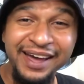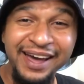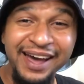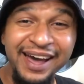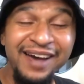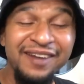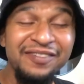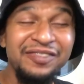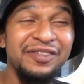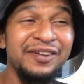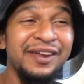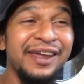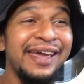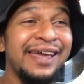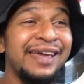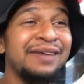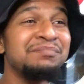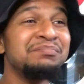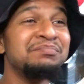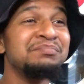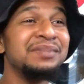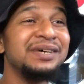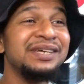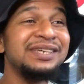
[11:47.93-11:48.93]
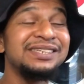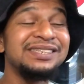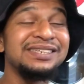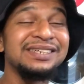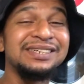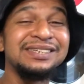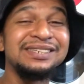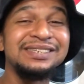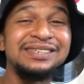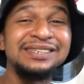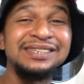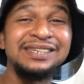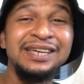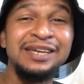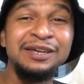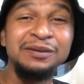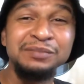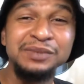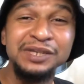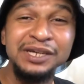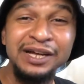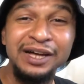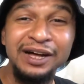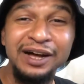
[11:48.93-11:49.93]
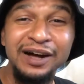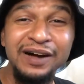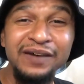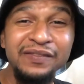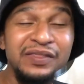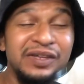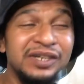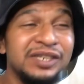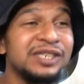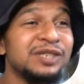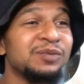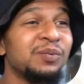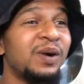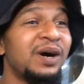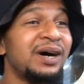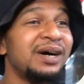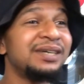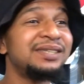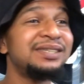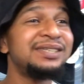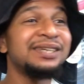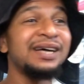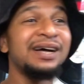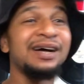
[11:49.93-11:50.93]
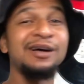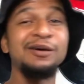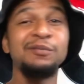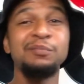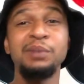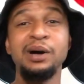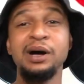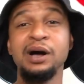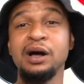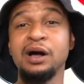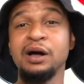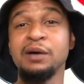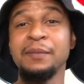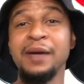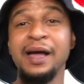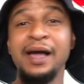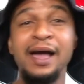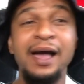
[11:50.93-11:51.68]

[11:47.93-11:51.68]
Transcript: after a missed attempt of the Swanton Bomb.